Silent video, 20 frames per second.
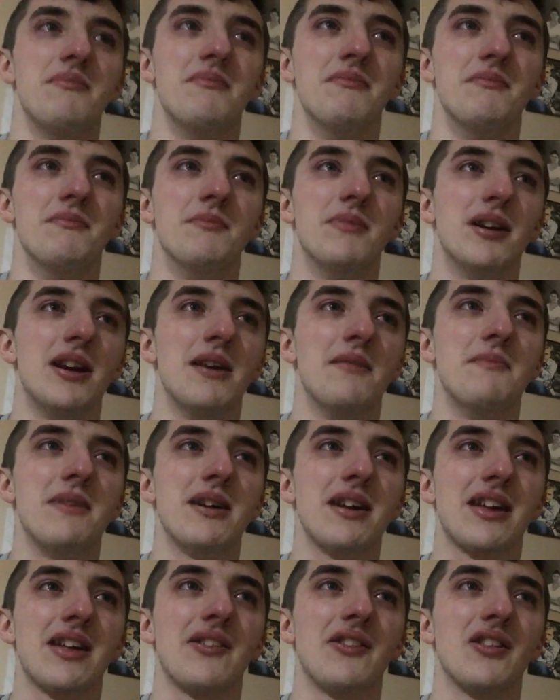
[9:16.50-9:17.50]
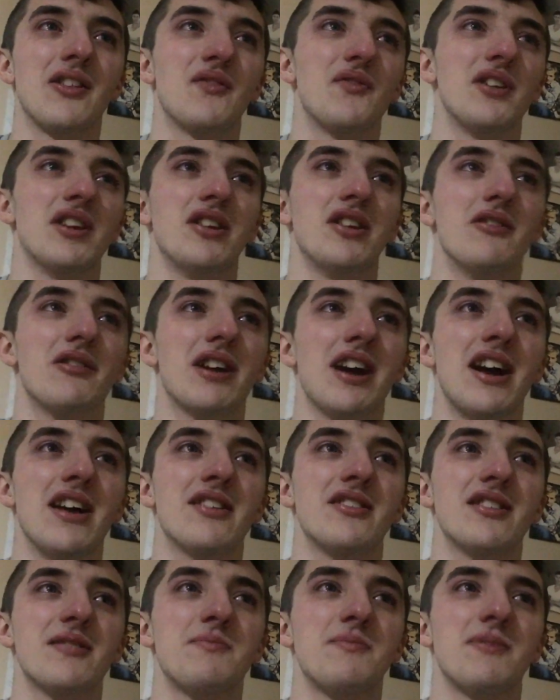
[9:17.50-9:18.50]
But I'm making this video, guys,
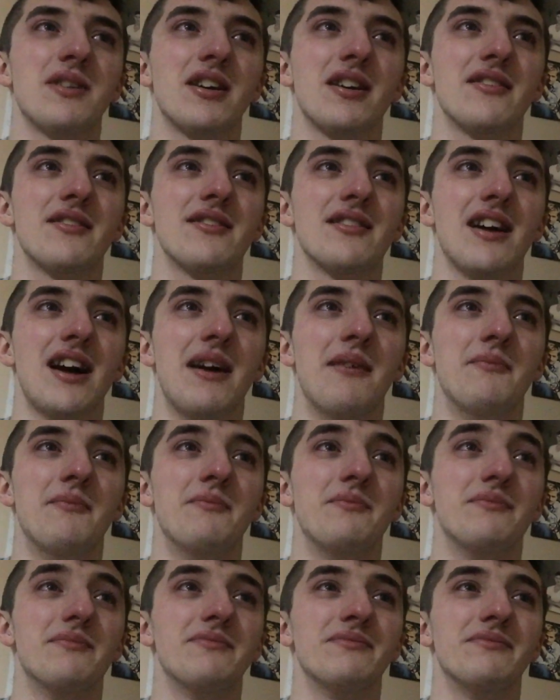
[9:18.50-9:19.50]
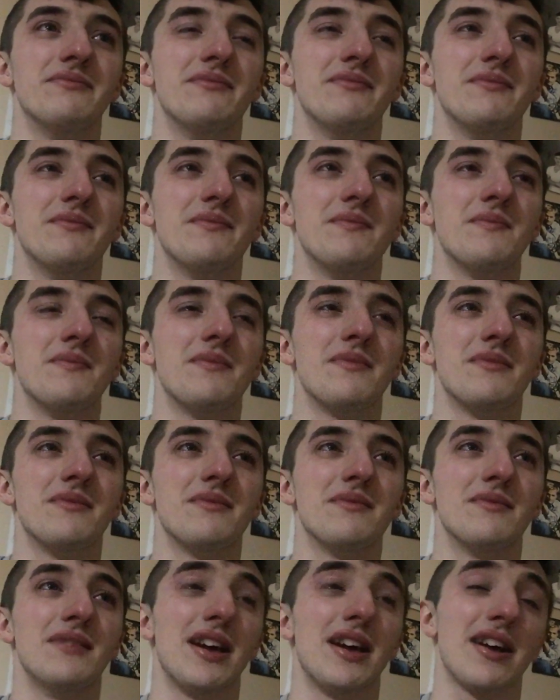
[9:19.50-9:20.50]
just because I'm,
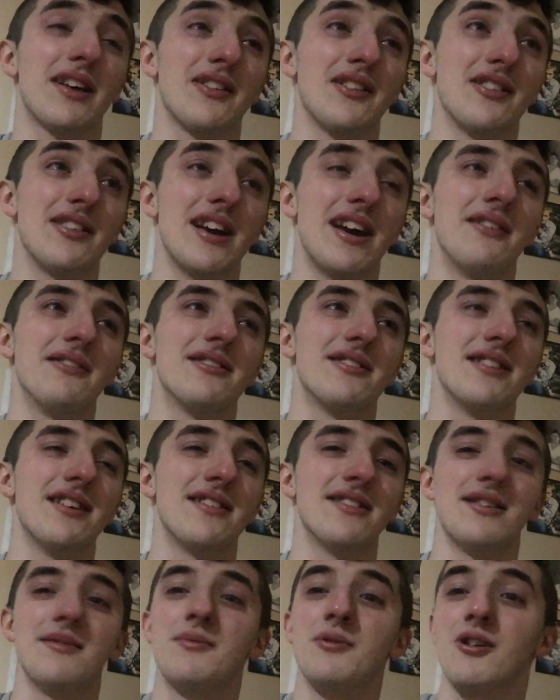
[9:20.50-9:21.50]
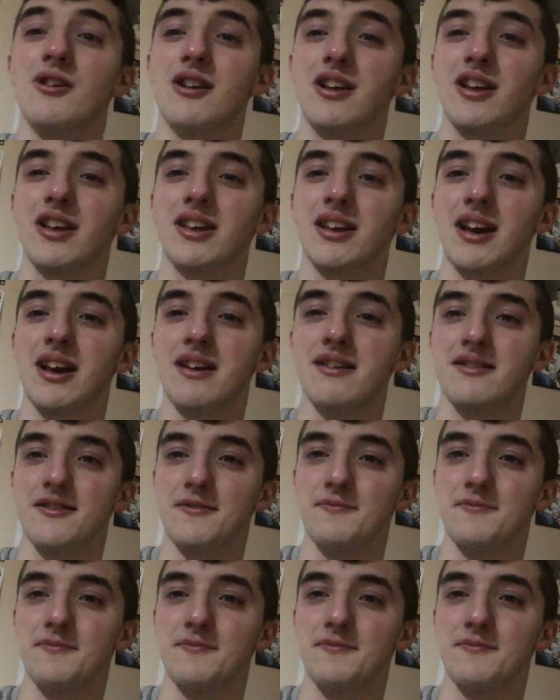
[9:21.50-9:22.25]
like the title says, I'm hurting, guys.